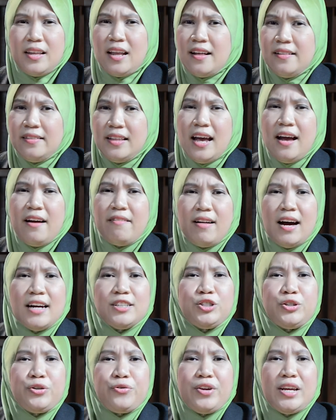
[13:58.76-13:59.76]
There are
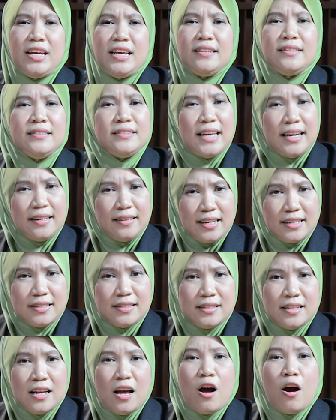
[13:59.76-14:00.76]
3
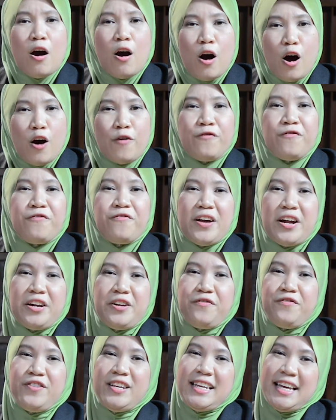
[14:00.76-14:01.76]
techniques of
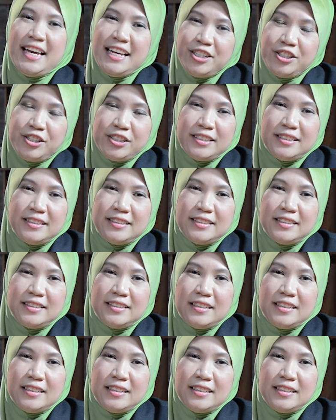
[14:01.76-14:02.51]
verification: